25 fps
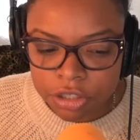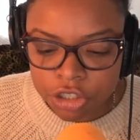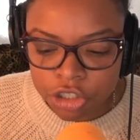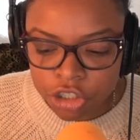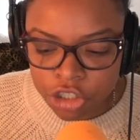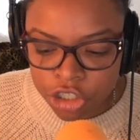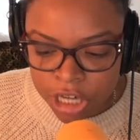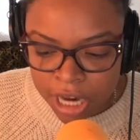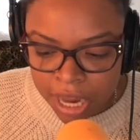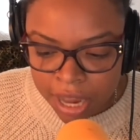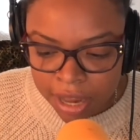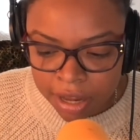
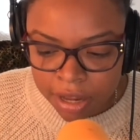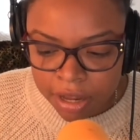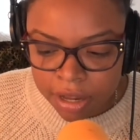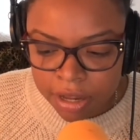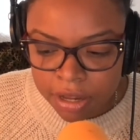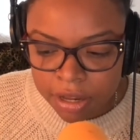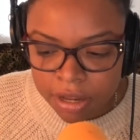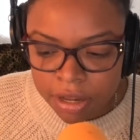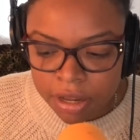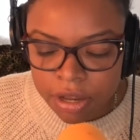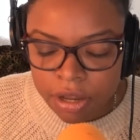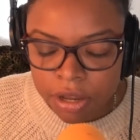check
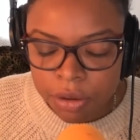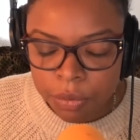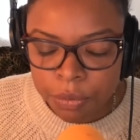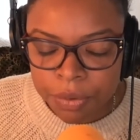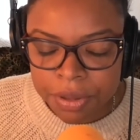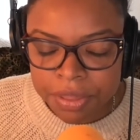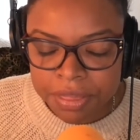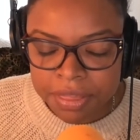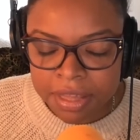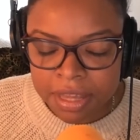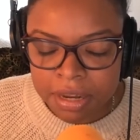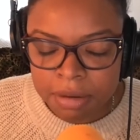
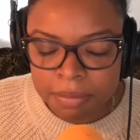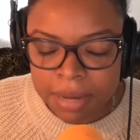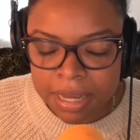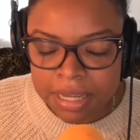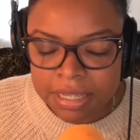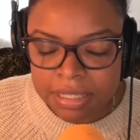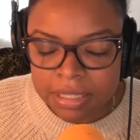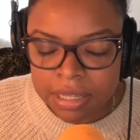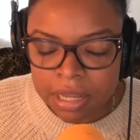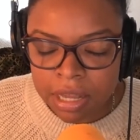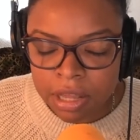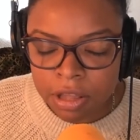within
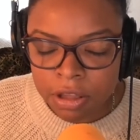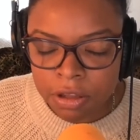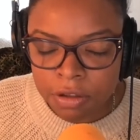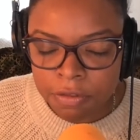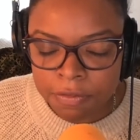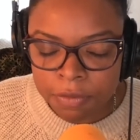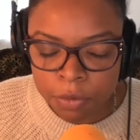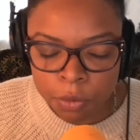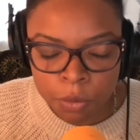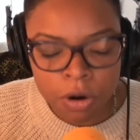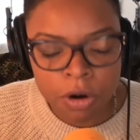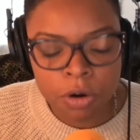
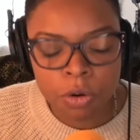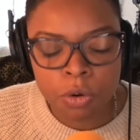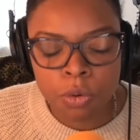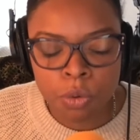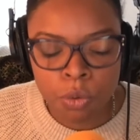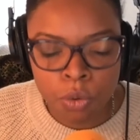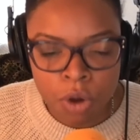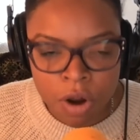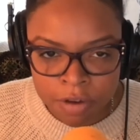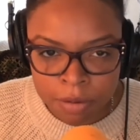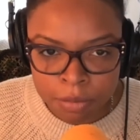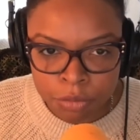myself or
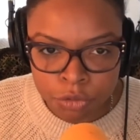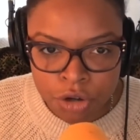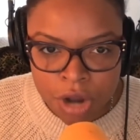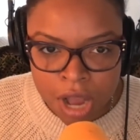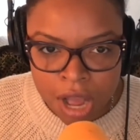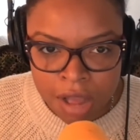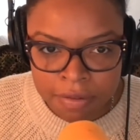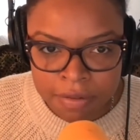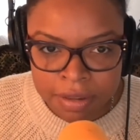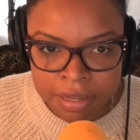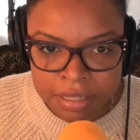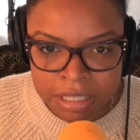whoever I'm
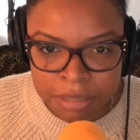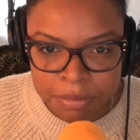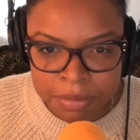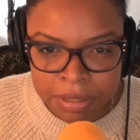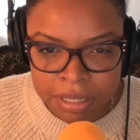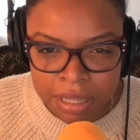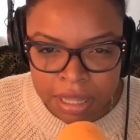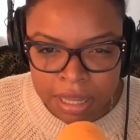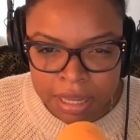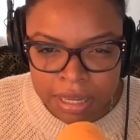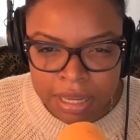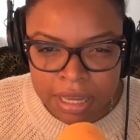traveling to
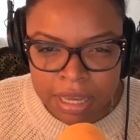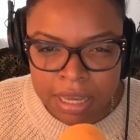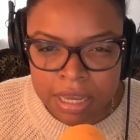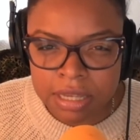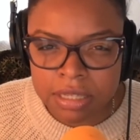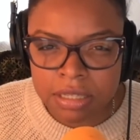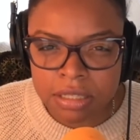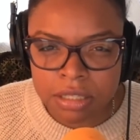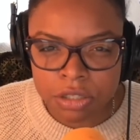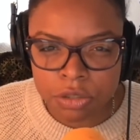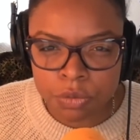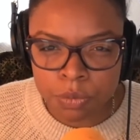be like,
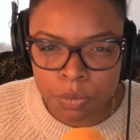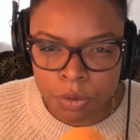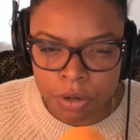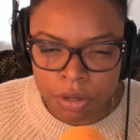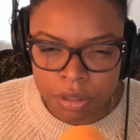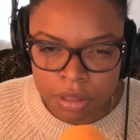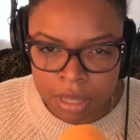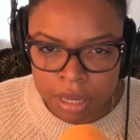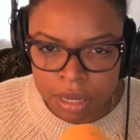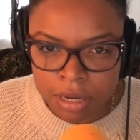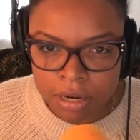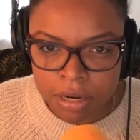is this
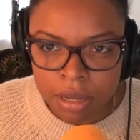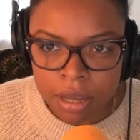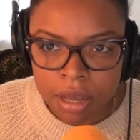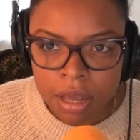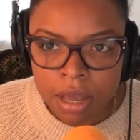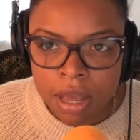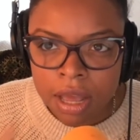worth it?